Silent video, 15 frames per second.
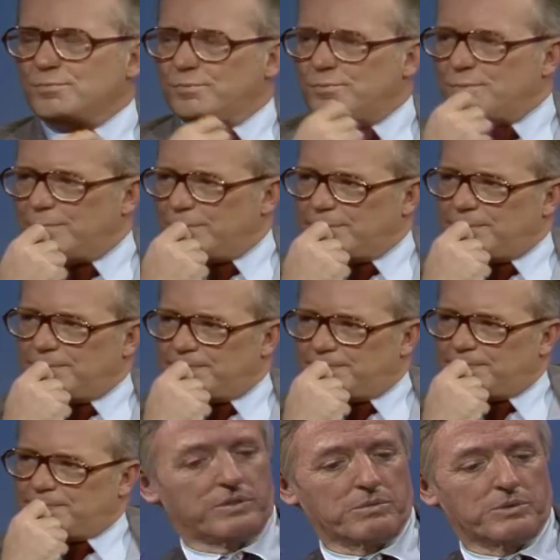recognize that's the
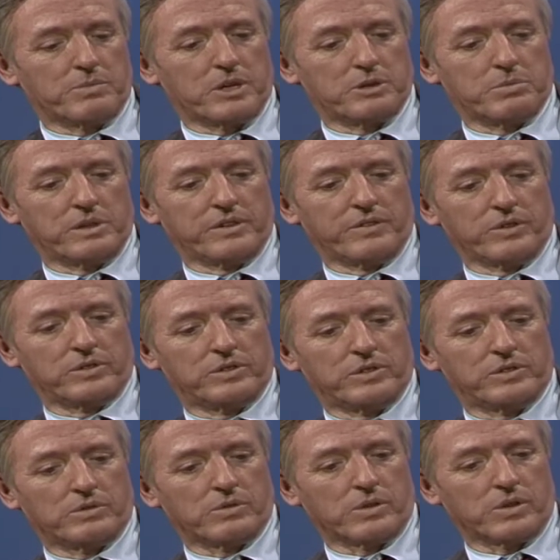responsibility of your
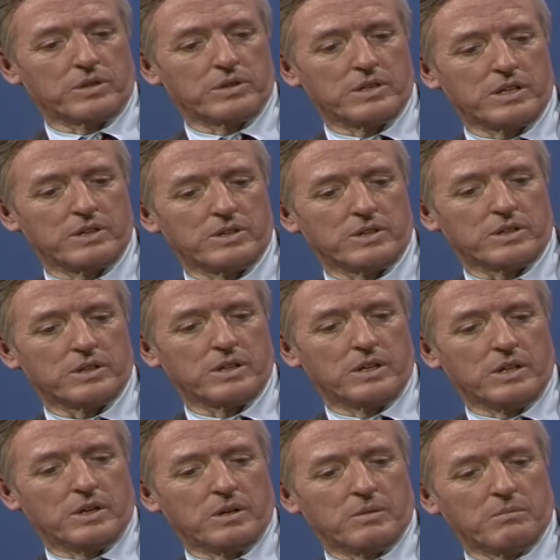sister organization,
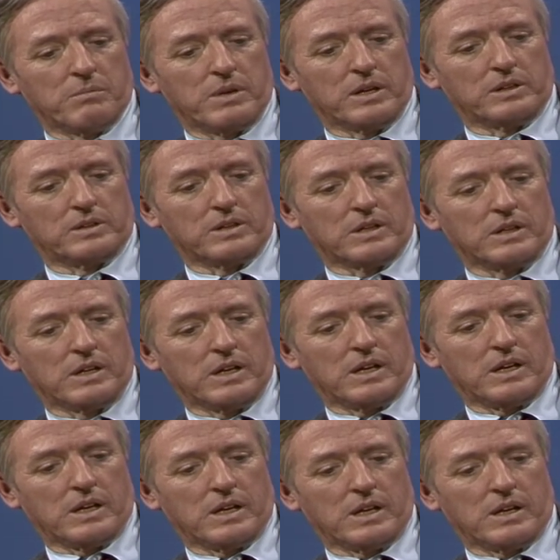but. Uh,
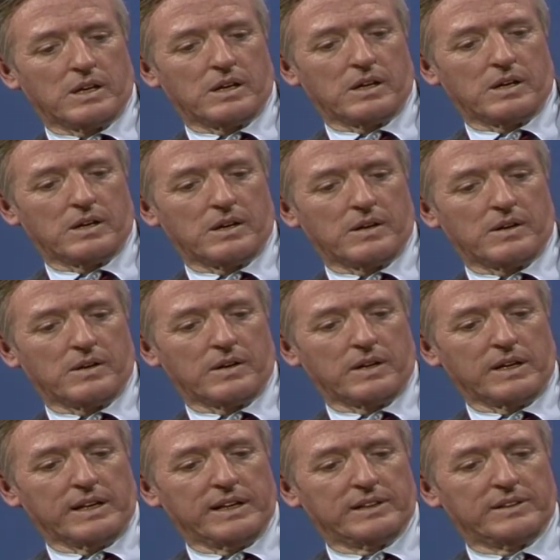uh,
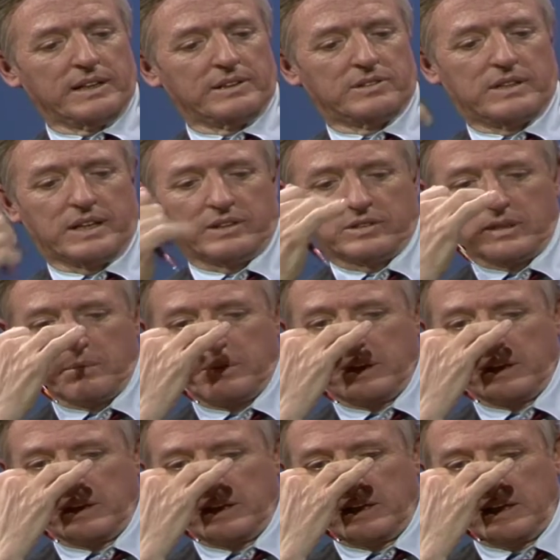let, us take
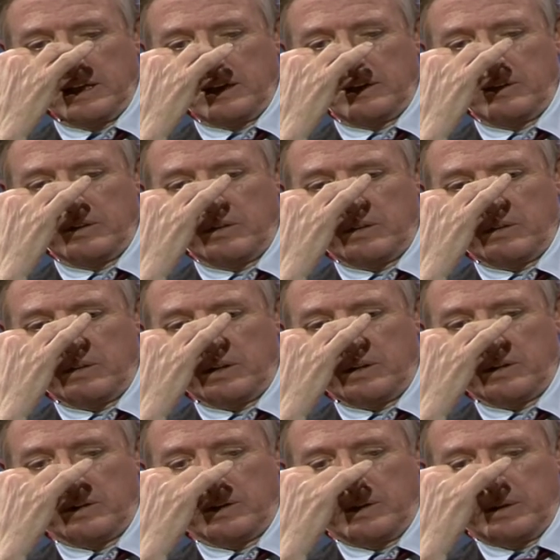something then like your, uh,
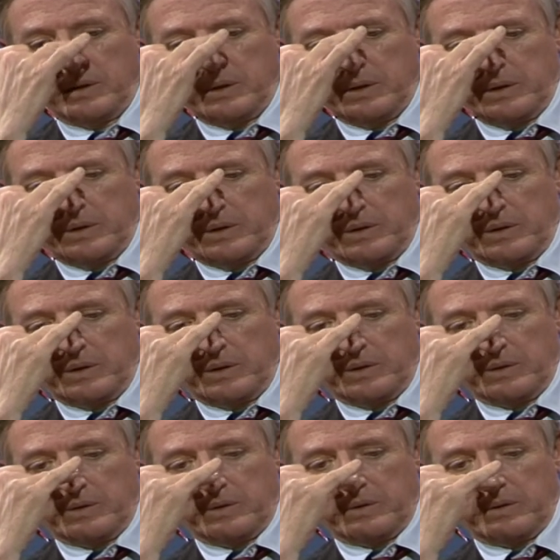
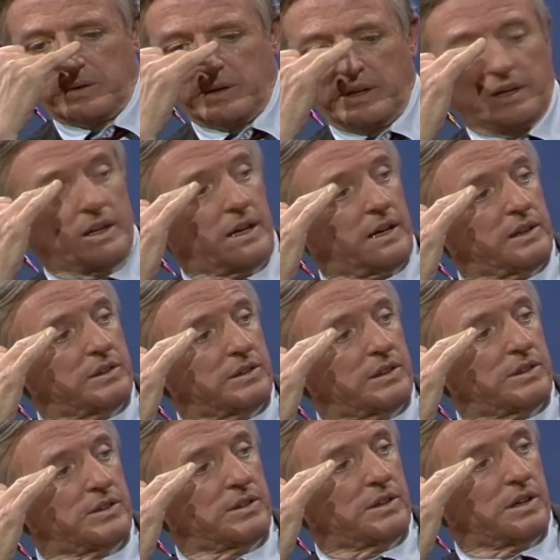your uh, Hittite
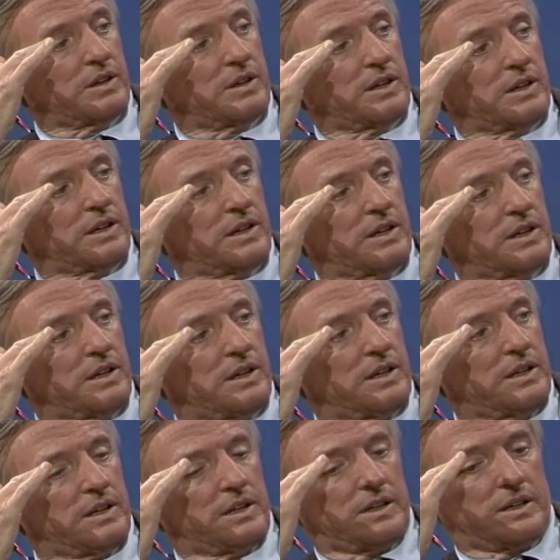dictionary.
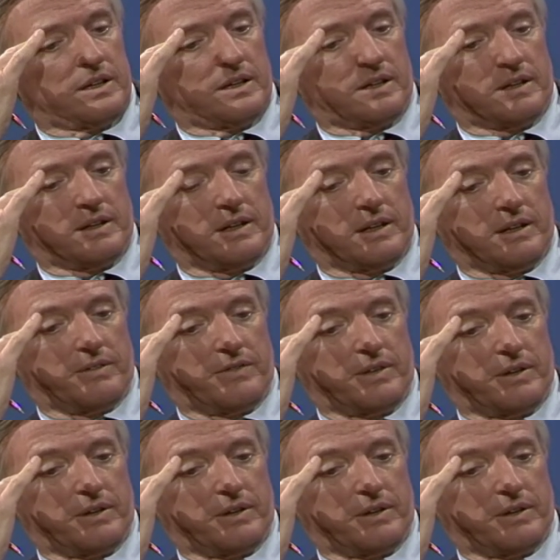Uh, if